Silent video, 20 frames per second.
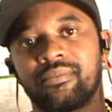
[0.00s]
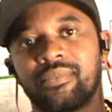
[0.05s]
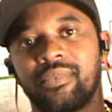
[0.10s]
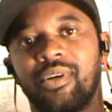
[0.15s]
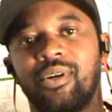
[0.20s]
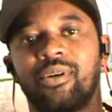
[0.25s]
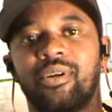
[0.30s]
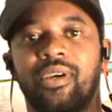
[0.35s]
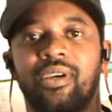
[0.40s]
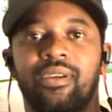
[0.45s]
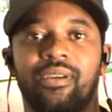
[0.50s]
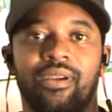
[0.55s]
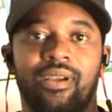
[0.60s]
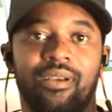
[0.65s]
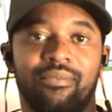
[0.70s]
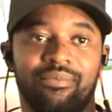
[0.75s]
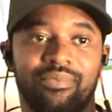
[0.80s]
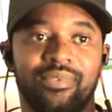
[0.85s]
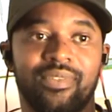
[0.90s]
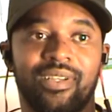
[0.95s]
Okay.
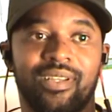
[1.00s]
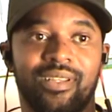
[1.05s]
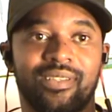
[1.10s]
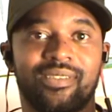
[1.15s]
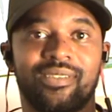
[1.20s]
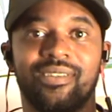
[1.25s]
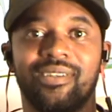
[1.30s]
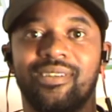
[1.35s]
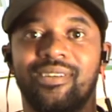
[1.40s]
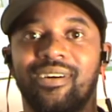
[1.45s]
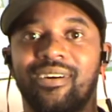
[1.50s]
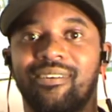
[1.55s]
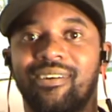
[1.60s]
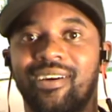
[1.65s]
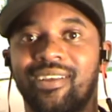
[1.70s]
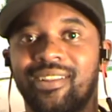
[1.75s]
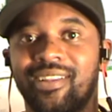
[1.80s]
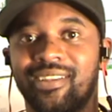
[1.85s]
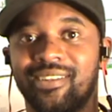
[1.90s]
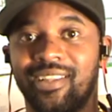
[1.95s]
Yeah, that's good. All
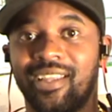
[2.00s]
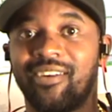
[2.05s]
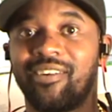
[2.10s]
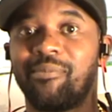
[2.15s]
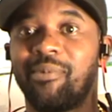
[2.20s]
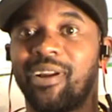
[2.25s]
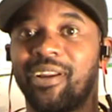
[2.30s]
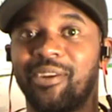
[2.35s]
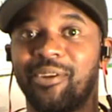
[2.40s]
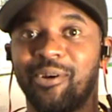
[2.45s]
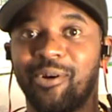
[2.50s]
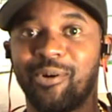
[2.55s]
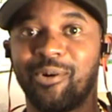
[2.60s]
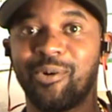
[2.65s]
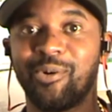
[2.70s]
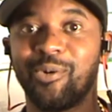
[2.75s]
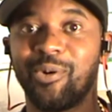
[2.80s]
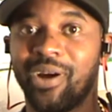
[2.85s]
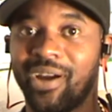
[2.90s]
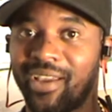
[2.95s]
right. Let everybody know
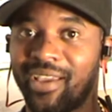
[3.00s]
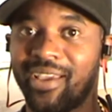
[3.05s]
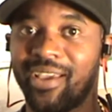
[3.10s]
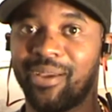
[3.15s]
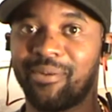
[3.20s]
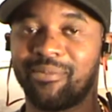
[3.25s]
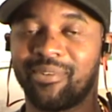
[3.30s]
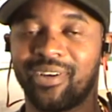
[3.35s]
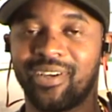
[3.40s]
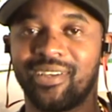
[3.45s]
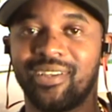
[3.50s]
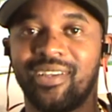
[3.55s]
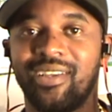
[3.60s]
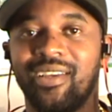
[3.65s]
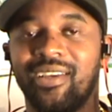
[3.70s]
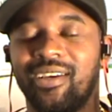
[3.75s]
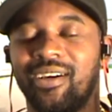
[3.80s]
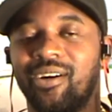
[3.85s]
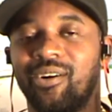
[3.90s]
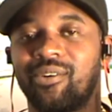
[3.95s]
who I am, right?
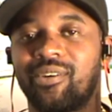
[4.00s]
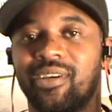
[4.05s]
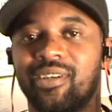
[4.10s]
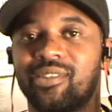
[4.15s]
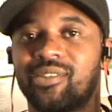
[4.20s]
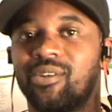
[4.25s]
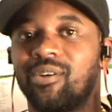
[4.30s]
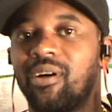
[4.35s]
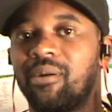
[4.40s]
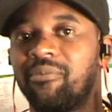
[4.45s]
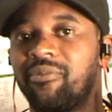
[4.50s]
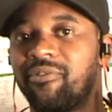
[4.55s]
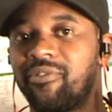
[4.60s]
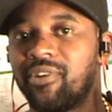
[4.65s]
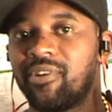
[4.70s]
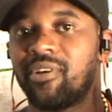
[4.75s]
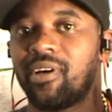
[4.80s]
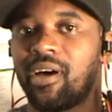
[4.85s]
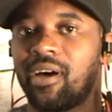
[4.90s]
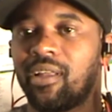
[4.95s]
Okay. So I'm
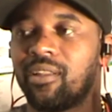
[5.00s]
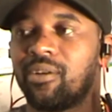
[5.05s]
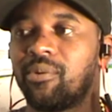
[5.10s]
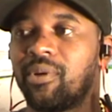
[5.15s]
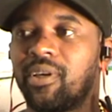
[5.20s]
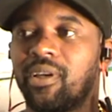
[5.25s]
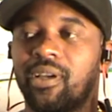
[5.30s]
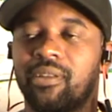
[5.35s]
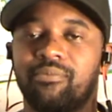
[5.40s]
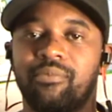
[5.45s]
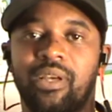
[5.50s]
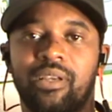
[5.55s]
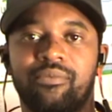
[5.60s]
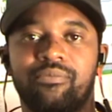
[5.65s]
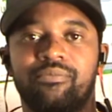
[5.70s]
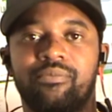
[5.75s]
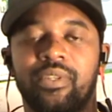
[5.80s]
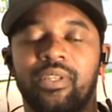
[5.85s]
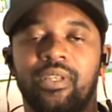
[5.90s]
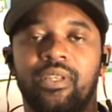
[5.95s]
Phil Holloway. I've
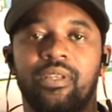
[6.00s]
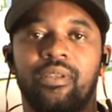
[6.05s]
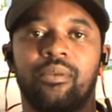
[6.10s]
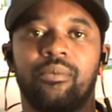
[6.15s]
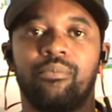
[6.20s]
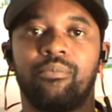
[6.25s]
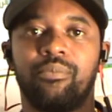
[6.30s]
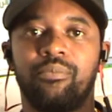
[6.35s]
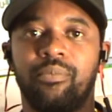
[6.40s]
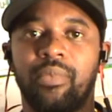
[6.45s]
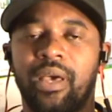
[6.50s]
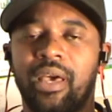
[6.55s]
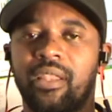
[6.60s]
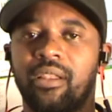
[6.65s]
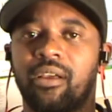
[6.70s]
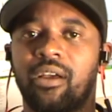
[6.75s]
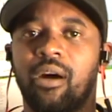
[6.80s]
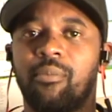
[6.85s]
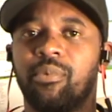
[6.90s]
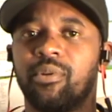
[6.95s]
had
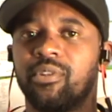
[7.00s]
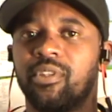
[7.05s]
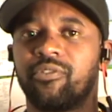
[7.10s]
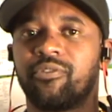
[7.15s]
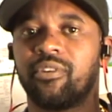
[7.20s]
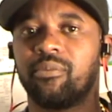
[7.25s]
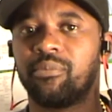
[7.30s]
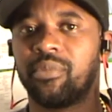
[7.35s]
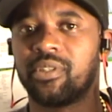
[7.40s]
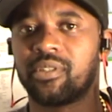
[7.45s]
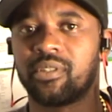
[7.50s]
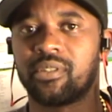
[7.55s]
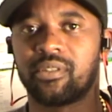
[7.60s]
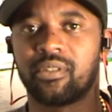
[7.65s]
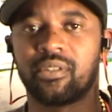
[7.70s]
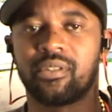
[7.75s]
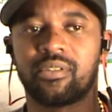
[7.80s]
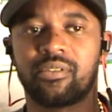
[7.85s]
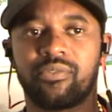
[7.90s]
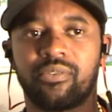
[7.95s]
a couple different
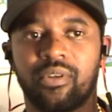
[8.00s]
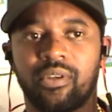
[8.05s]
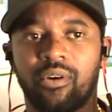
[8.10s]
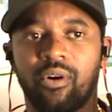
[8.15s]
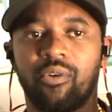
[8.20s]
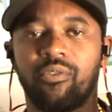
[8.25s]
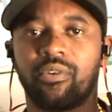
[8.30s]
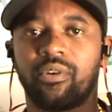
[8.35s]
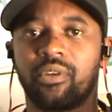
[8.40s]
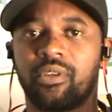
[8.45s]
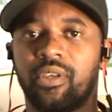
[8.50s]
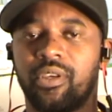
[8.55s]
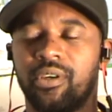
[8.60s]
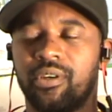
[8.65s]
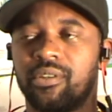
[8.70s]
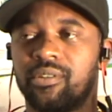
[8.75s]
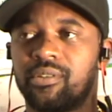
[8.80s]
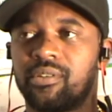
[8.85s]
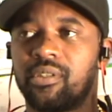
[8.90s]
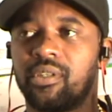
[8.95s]
businesses over the
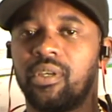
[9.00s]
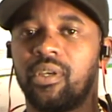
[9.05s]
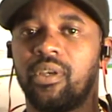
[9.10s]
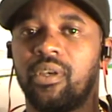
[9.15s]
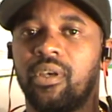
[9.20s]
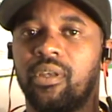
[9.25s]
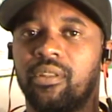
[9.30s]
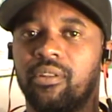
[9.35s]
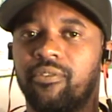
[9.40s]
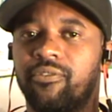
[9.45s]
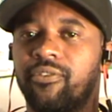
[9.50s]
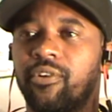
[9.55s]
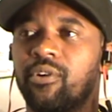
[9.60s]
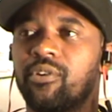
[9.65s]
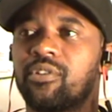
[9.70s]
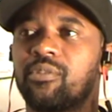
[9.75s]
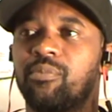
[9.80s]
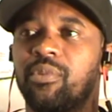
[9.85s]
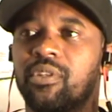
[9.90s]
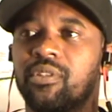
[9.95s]
years. The
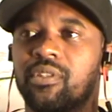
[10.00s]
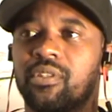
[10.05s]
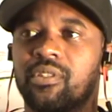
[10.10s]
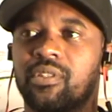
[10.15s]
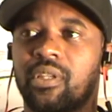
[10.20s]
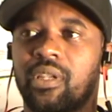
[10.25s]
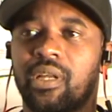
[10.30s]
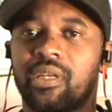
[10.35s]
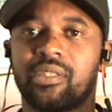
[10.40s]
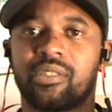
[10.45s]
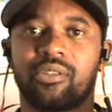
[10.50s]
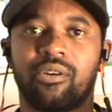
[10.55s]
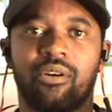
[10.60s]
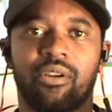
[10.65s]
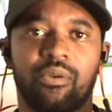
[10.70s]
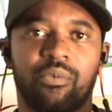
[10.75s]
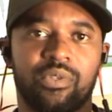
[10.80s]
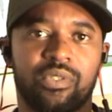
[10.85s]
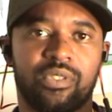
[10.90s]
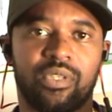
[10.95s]
first business that I
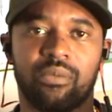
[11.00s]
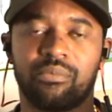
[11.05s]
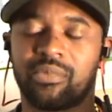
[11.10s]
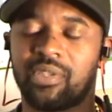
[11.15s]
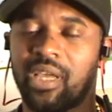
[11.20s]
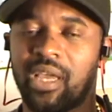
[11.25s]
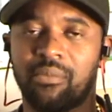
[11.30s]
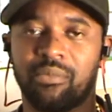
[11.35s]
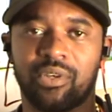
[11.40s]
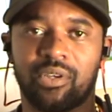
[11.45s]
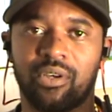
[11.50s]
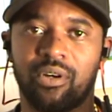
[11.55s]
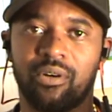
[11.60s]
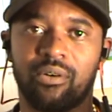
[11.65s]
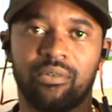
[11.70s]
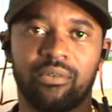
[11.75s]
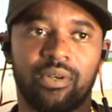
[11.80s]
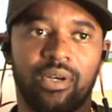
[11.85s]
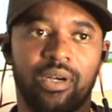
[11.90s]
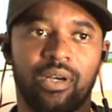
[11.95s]
started was some time
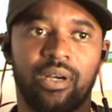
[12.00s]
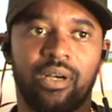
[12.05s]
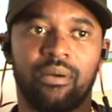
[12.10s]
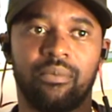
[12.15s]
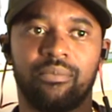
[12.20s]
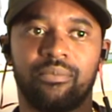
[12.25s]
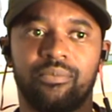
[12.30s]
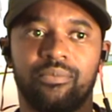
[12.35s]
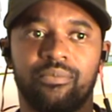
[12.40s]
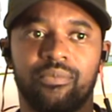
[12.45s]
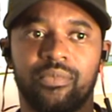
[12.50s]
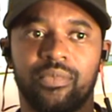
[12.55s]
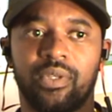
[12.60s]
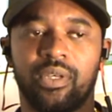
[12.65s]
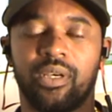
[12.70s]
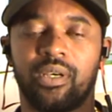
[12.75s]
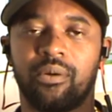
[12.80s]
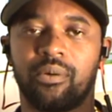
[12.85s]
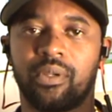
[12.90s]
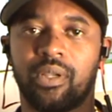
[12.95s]
ago
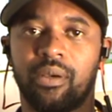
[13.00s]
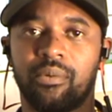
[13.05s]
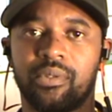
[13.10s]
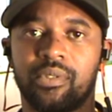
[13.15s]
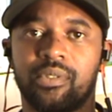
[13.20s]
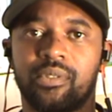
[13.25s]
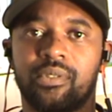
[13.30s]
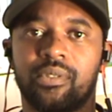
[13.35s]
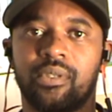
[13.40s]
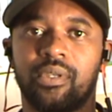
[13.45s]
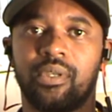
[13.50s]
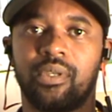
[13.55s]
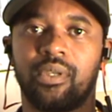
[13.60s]
when I was